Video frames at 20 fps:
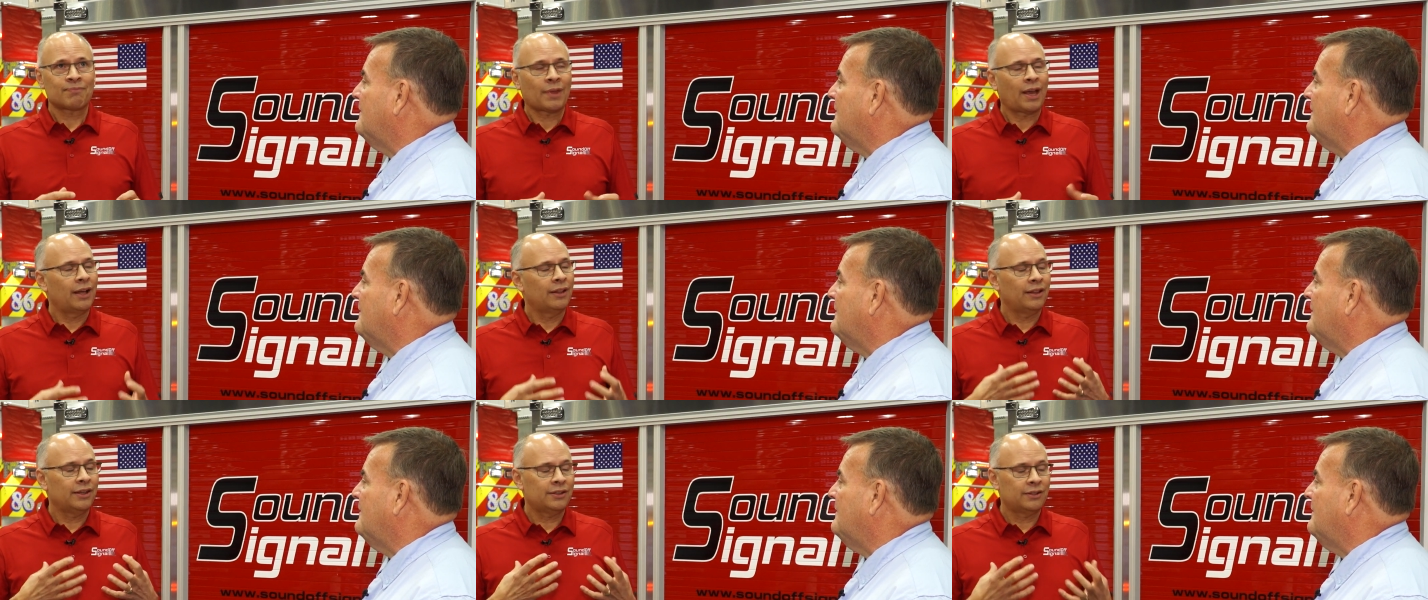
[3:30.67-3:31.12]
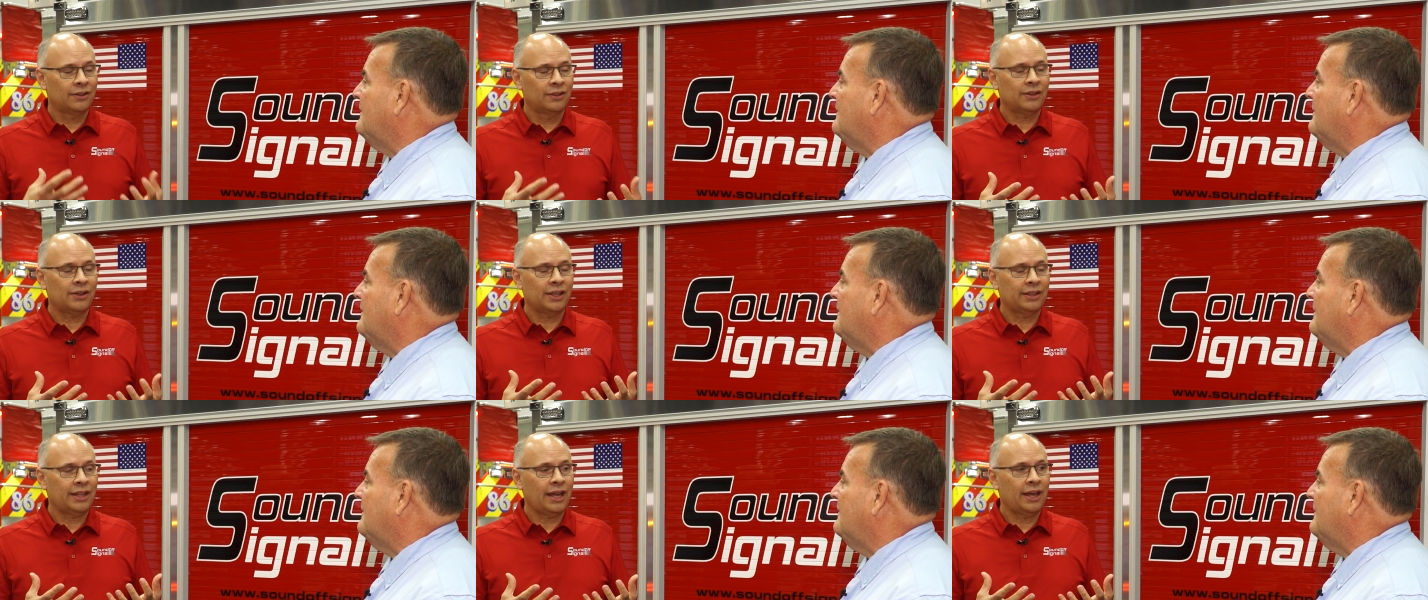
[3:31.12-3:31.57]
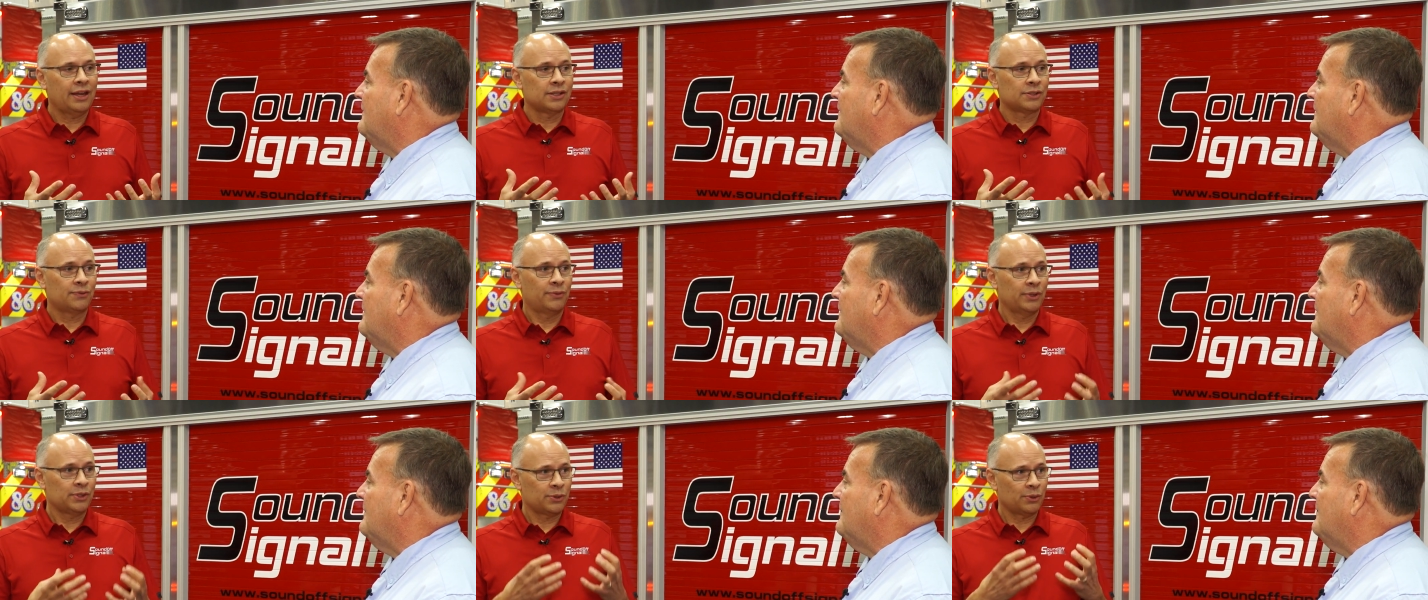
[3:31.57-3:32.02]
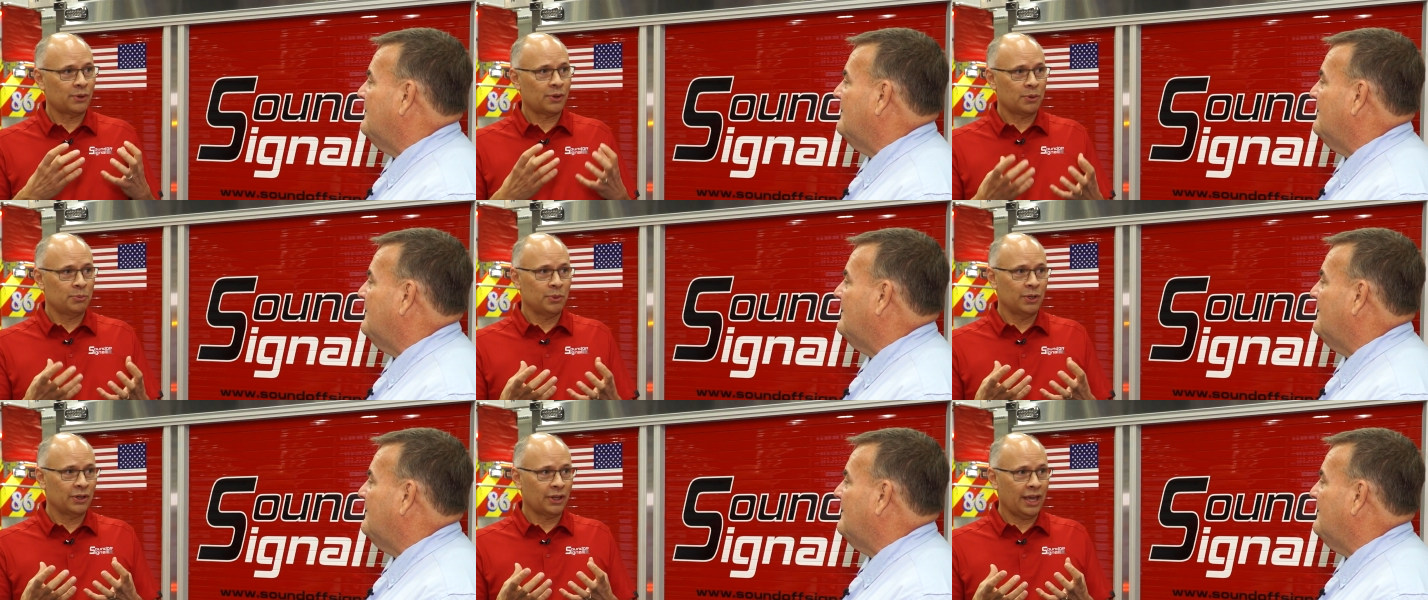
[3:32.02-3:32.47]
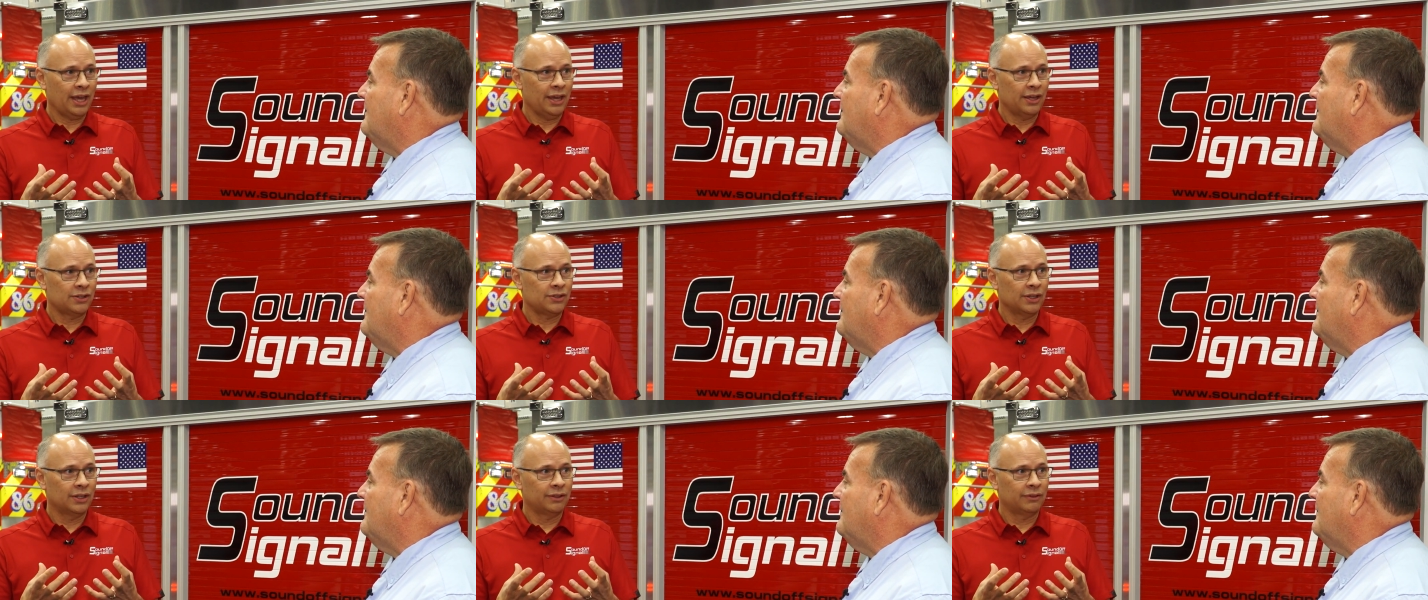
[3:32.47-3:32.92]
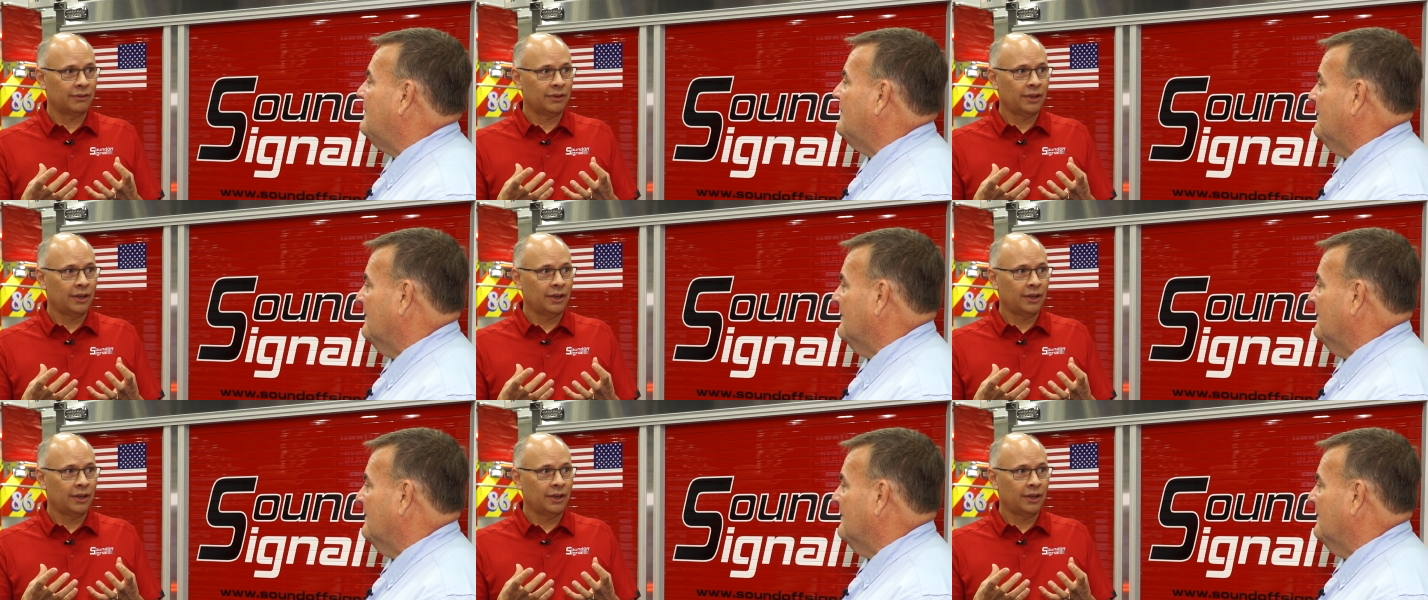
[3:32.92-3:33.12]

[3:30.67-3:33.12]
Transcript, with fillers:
Speaker 1: I like to look at that as visual communication.